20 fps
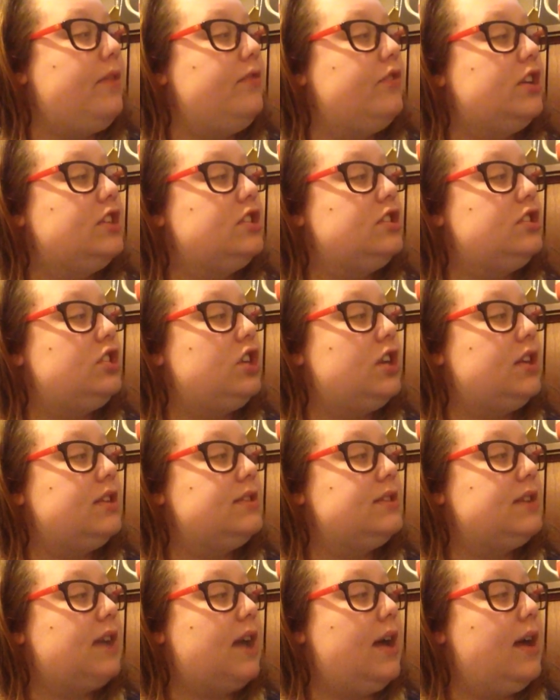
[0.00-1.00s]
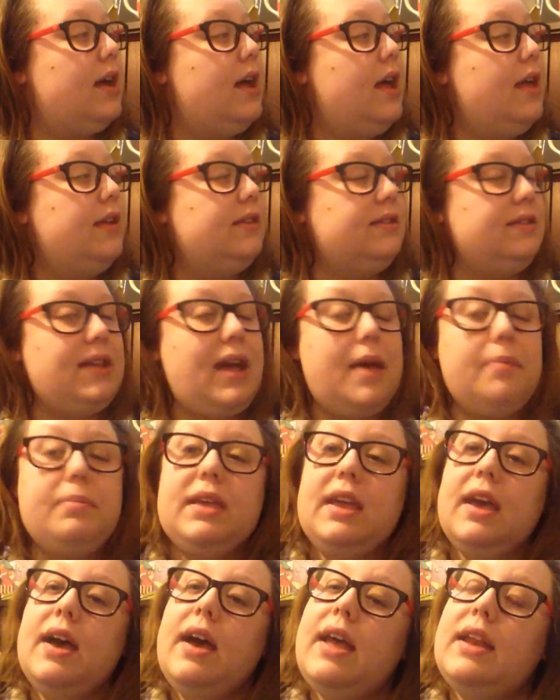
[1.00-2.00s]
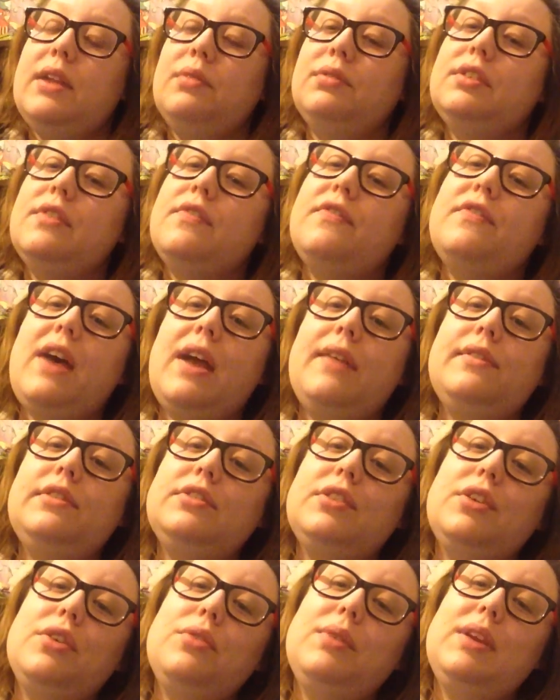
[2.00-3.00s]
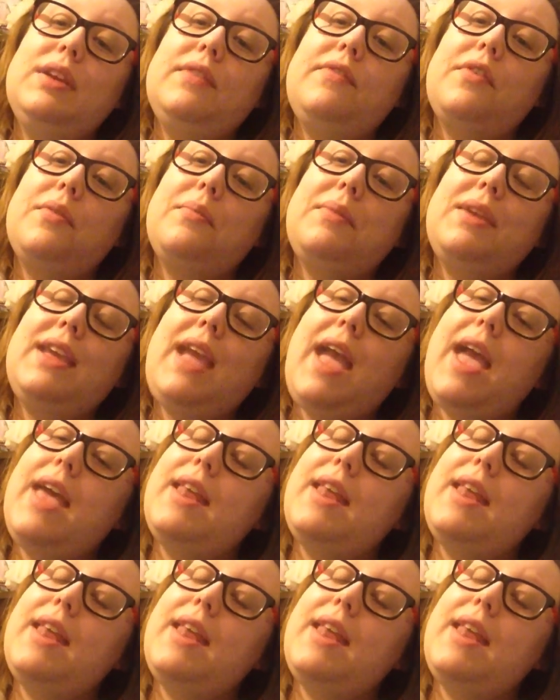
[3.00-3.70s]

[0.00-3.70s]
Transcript: by Francesca Zappia, and it was a five-star read for me,